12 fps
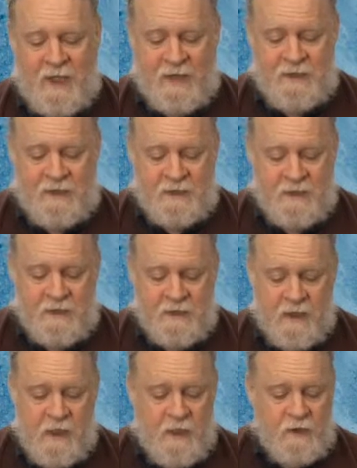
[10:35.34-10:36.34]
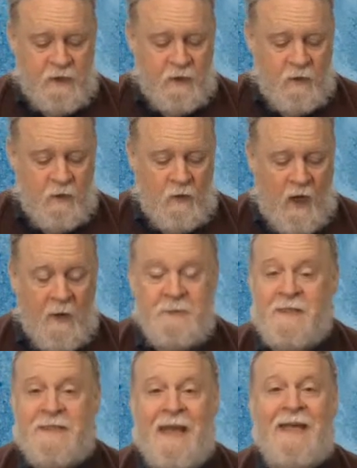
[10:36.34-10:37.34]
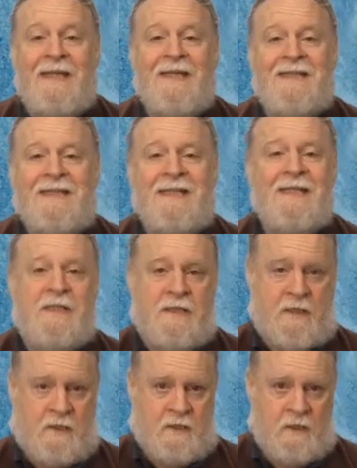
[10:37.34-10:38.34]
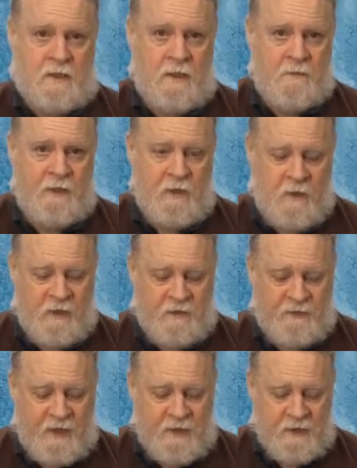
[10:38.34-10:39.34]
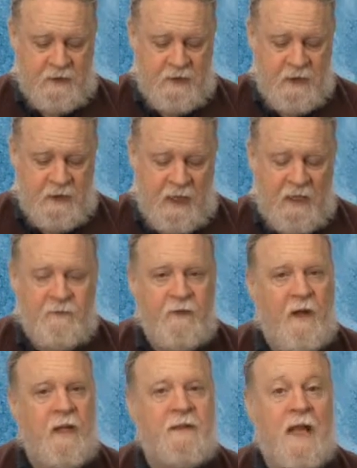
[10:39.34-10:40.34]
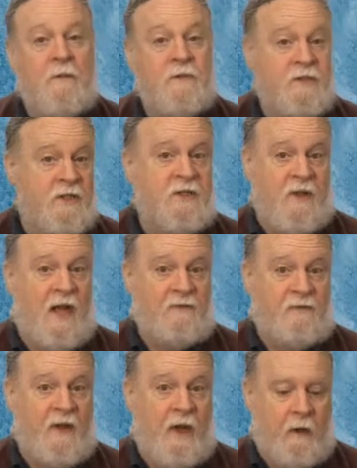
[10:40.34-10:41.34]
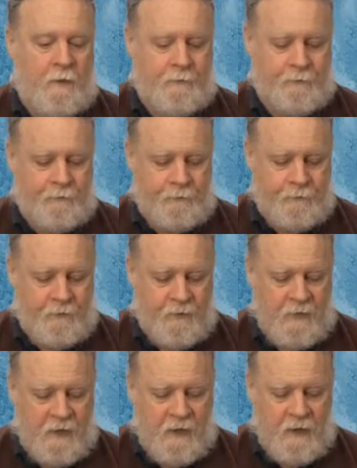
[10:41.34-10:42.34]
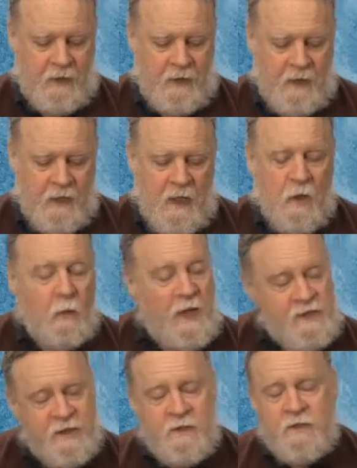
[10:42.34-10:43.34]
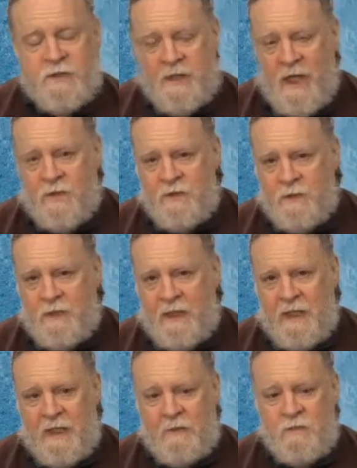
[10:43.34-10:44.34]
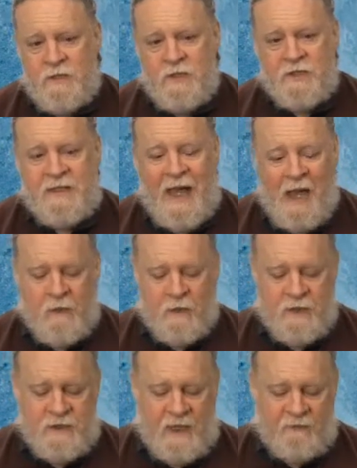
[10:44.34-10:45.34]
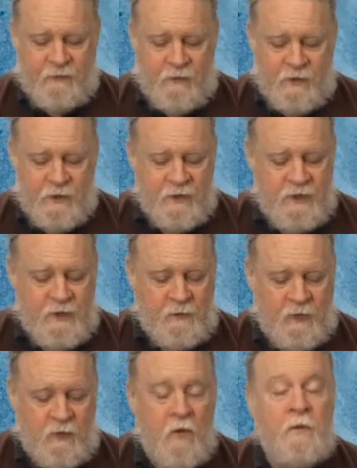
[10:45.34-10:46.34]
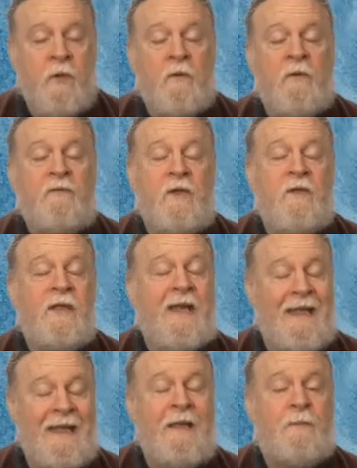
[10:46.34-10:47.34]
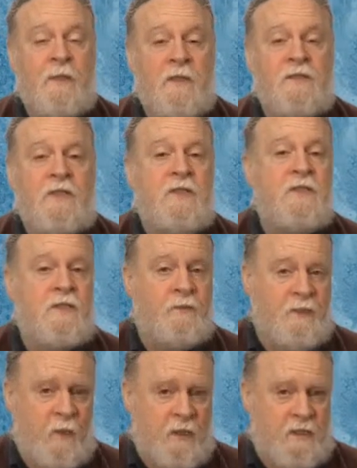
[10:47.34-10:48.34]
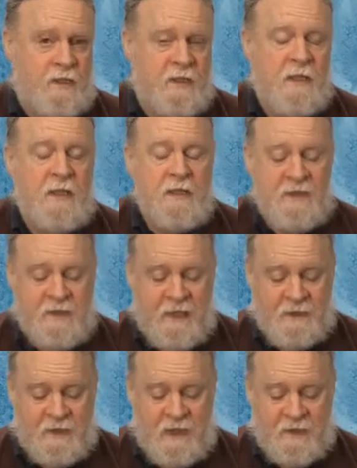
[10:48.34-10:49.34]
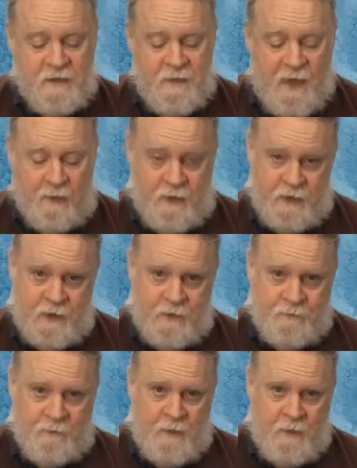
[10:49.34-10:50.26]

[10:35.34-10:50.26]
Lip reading: licenses to upstanding citizens because of this, and he felt like that was just not fair. Reisinger's announcement came just hours after Attorney General Cooper revealed that he personally supports same-sex marriage.